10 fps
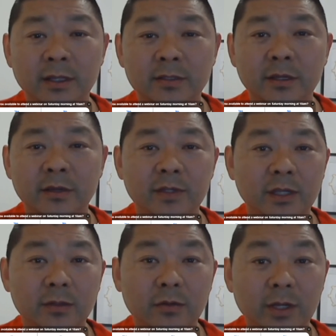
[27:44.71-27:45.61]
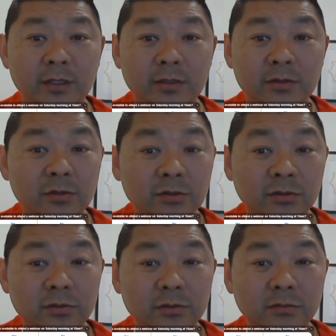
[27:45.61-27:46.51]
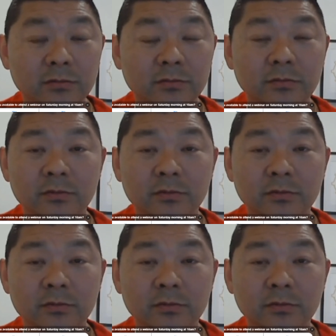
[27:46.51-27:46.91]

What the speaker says: that I've done already two